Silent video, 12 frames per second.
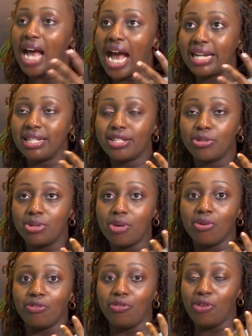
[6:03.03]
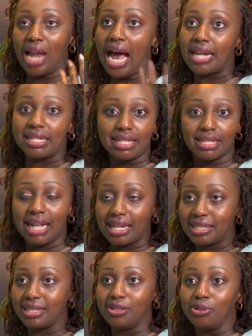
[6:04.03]
At least today we've learned
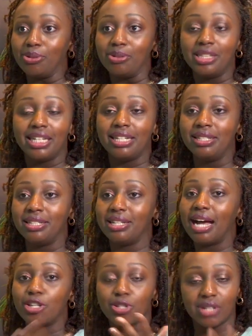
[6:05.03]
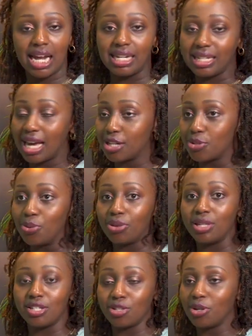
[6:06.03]
that, naturally a
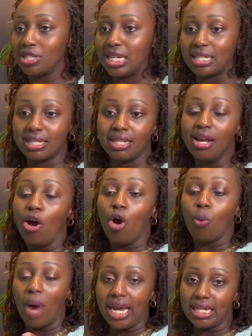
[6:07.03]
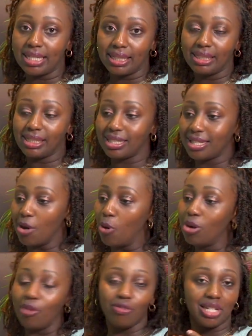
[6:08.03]
tooth is not just white. The
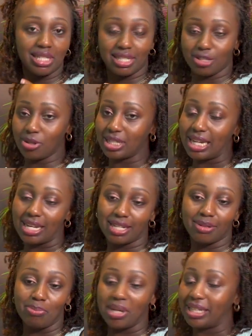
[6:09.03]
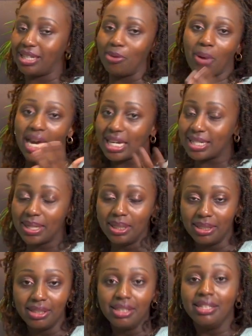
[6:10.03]
whole of it is not like milky white,
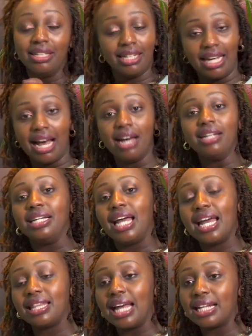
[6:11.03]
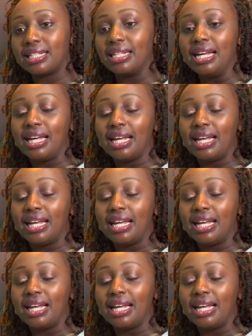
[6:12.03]
and that,